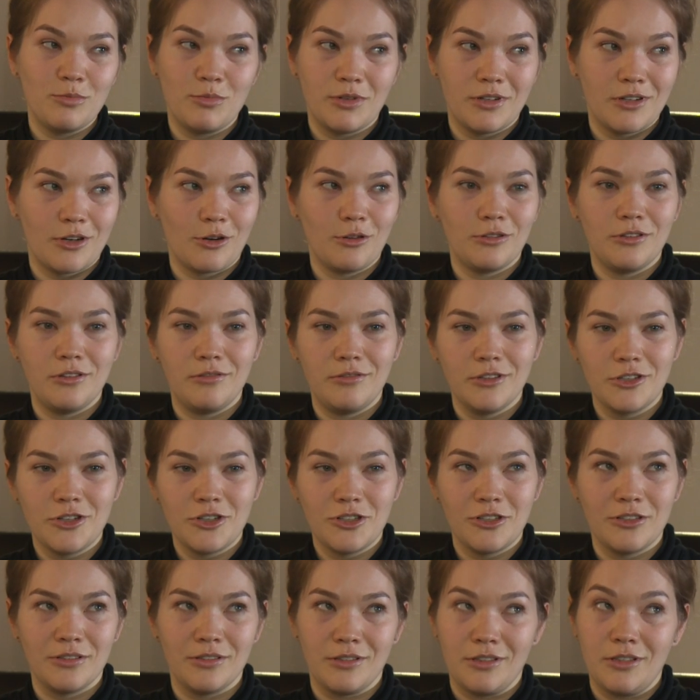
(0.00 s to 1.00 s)
There are
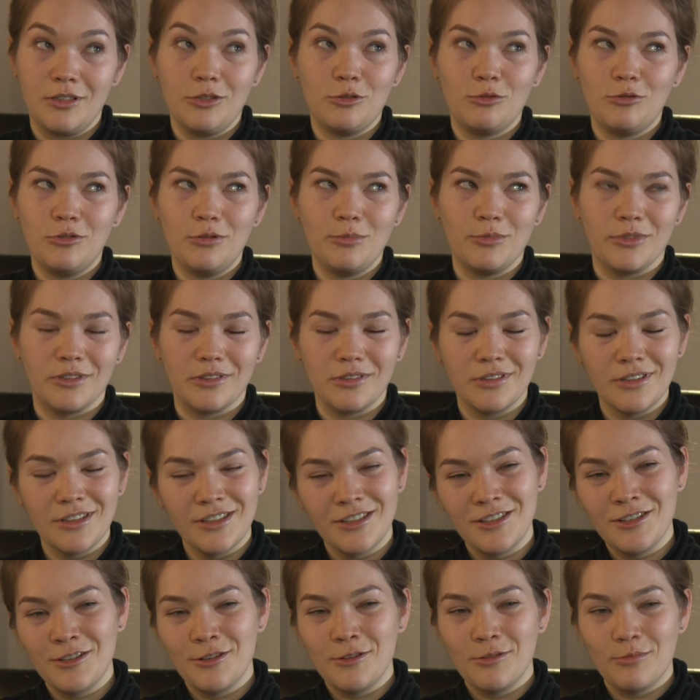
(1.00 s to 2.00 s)
still unconquered
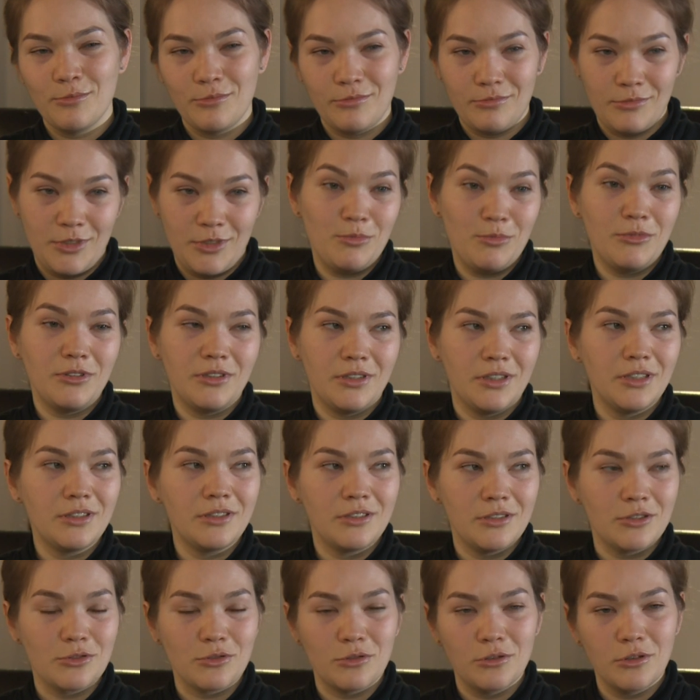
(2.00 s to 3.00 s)
heights. There are
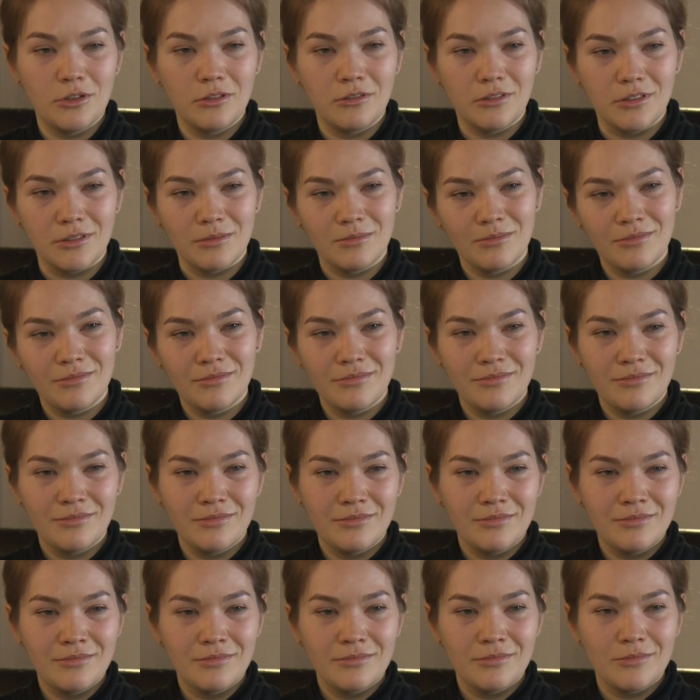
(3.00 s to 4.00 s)
plenty of them.
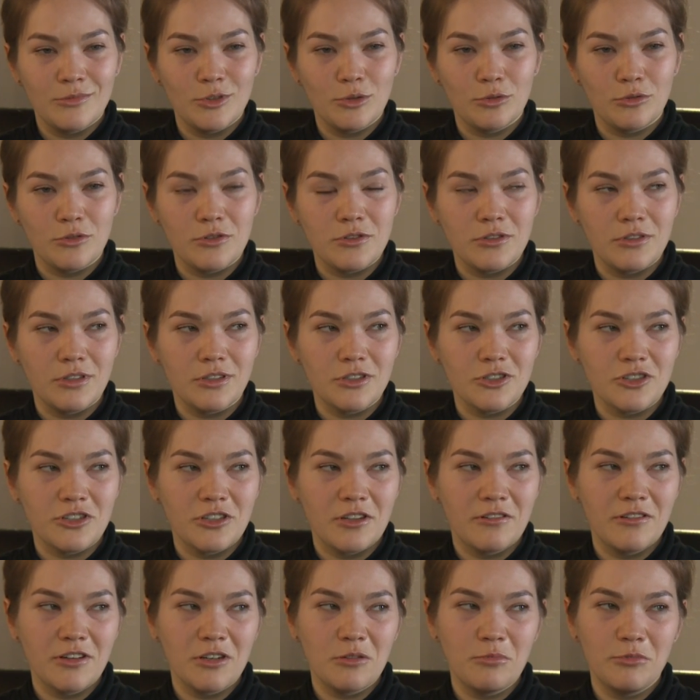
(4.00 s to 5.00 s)
That's the best part.
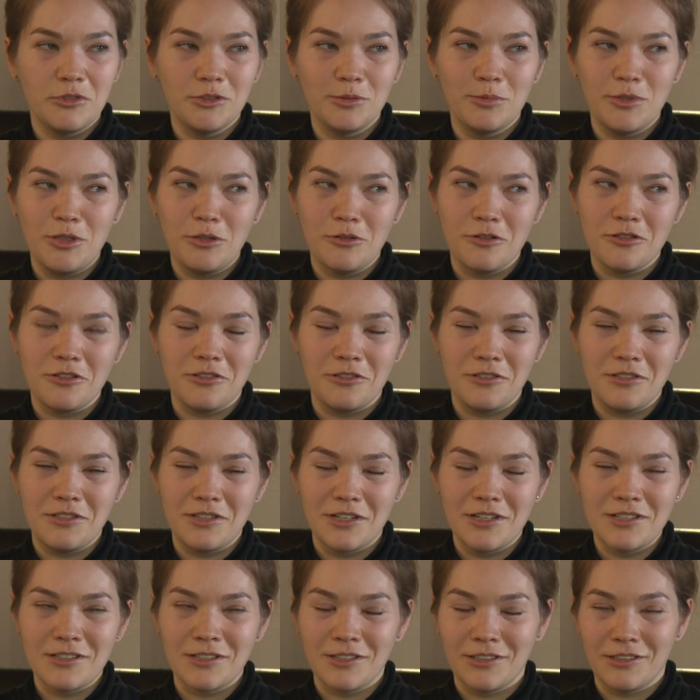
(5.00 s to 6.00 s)
It would probably be
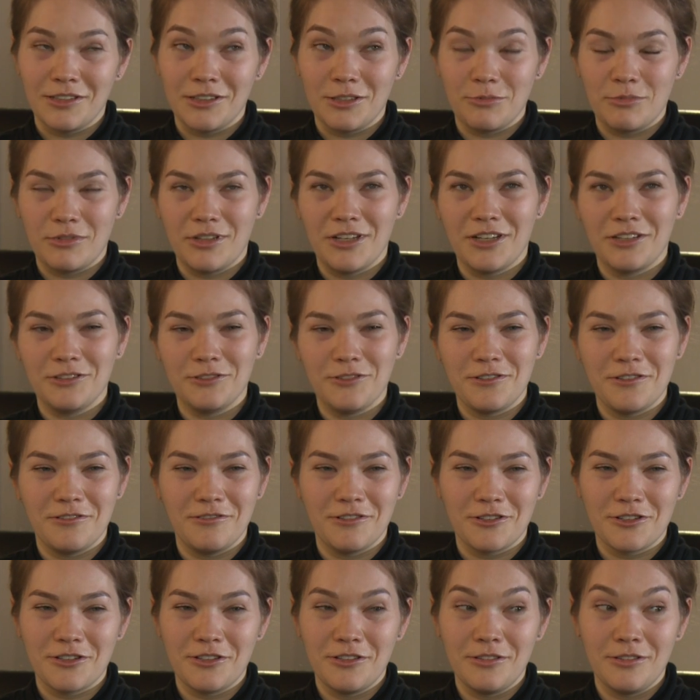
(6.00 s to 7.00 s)
boring if you reached all
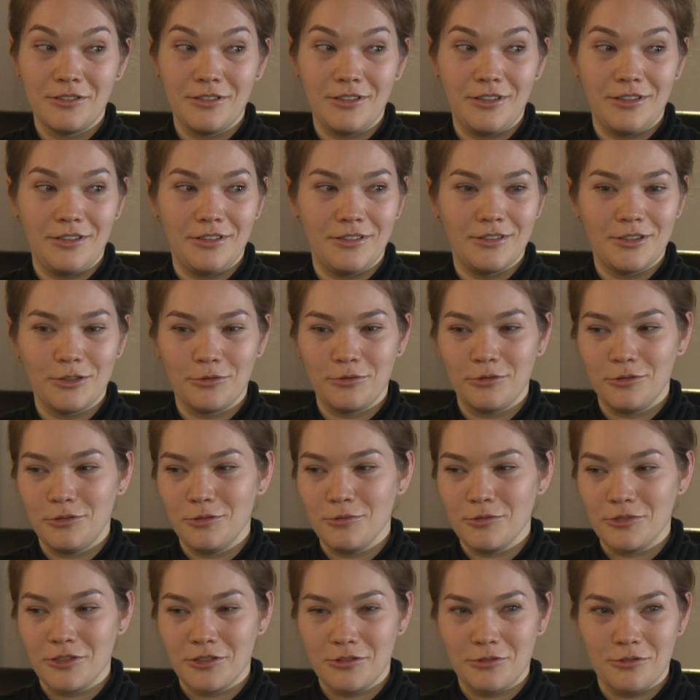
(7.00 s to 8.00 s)
your goals. You
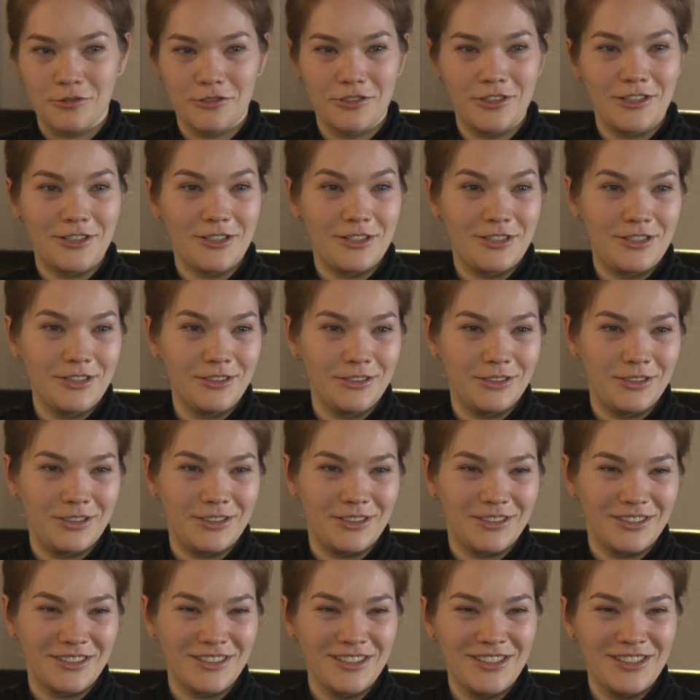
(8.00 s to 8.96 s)
wouldn't know what to do next.